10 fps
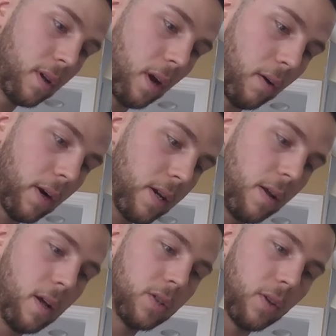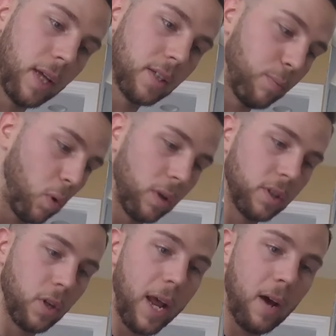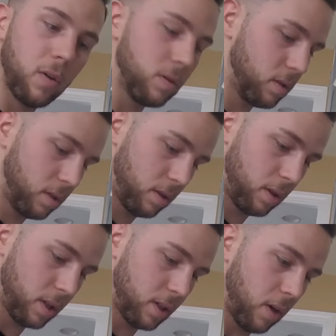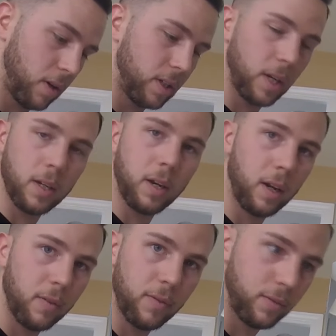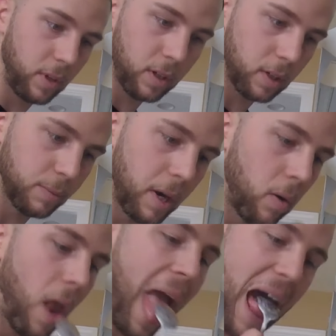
All right, so that's important. So now this is already set to -15, doesn't matter.